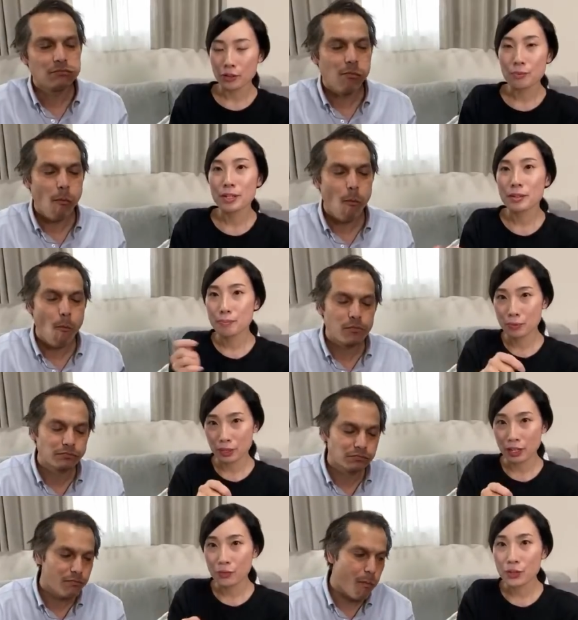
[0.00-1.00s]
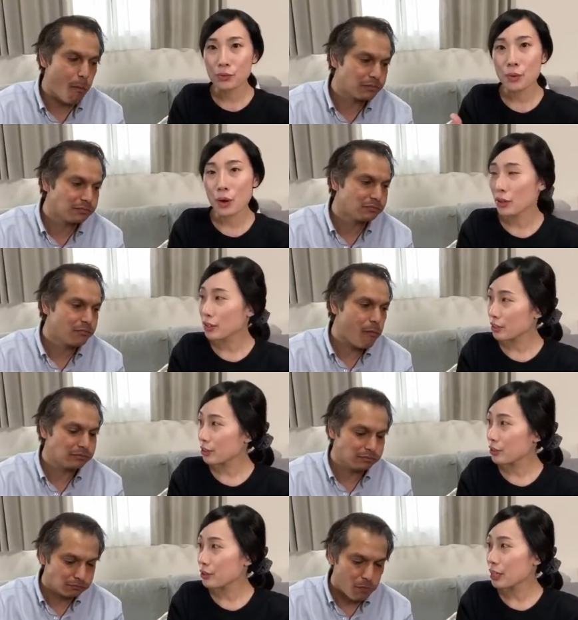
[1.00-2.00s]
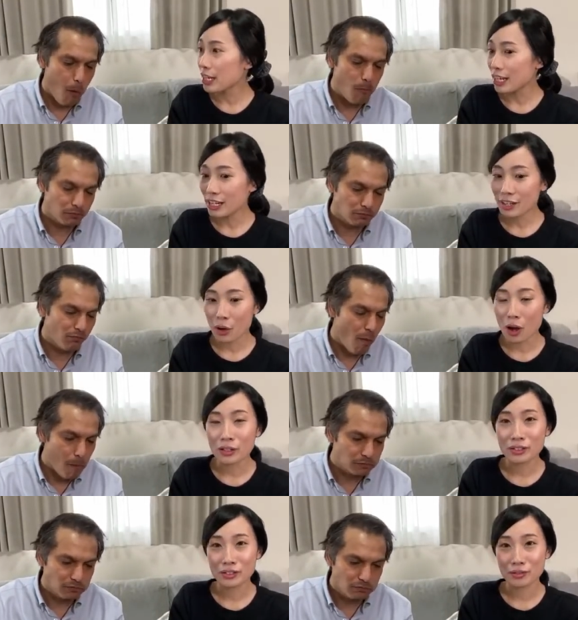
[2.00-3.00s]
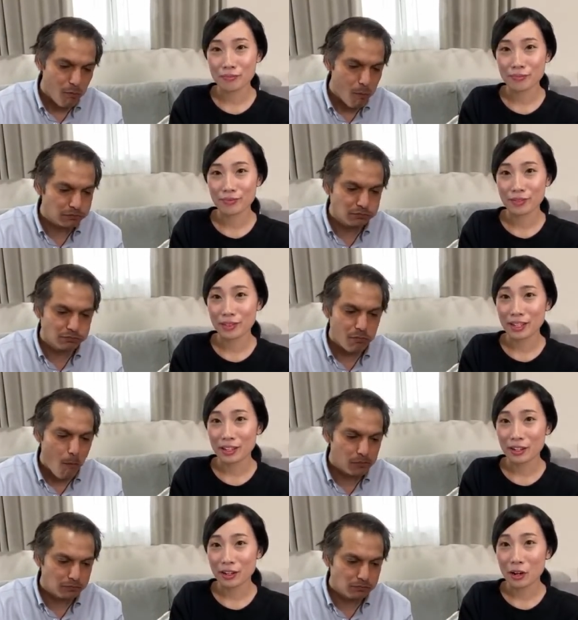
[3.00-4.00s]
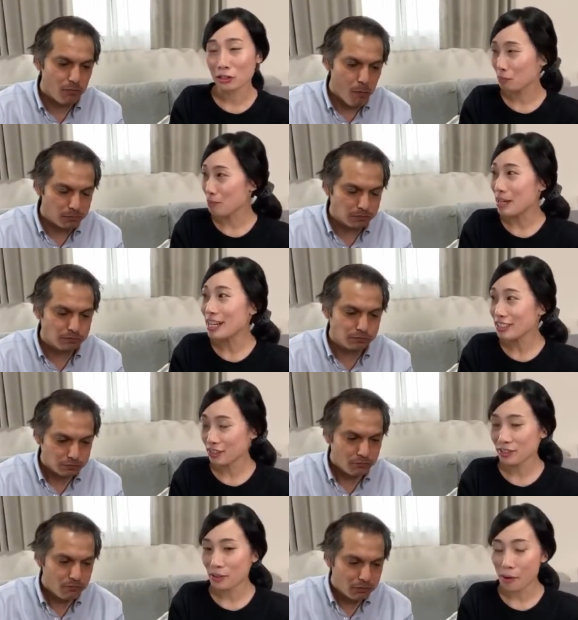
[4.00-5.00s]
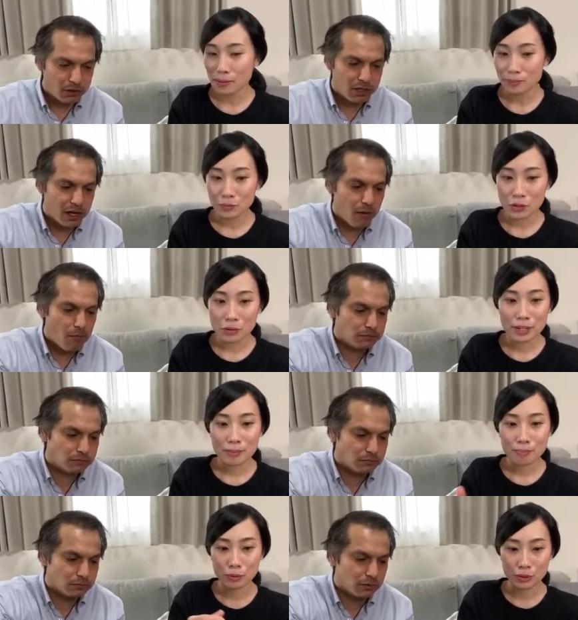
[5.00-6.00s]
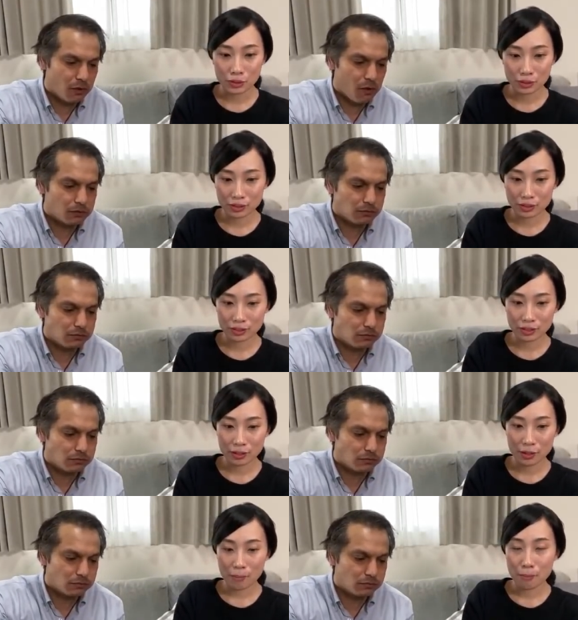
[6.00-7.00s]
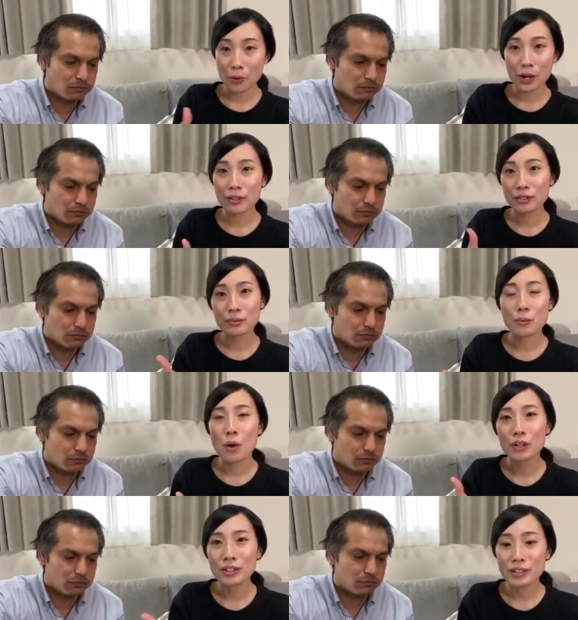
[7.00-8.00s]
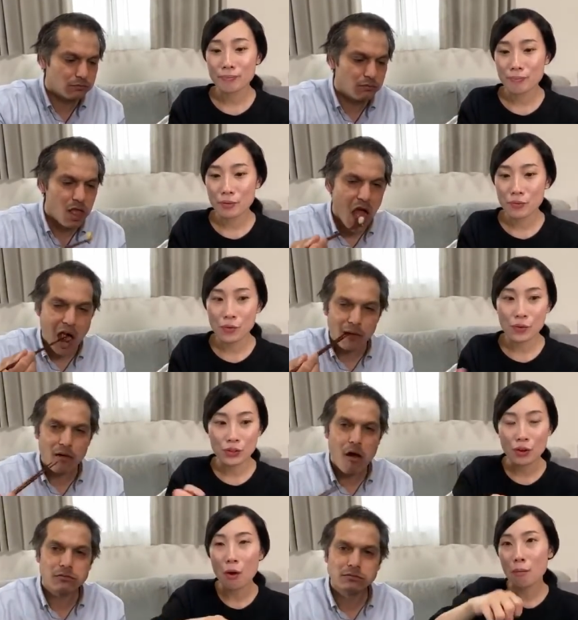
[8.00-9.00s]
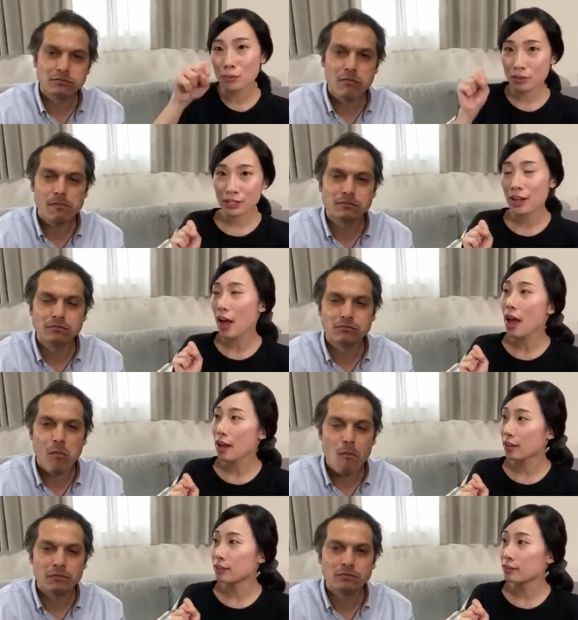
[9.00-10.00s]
Speaker 1: better, if you want to eat hot meat, yeah. You better boil the water before you open the can.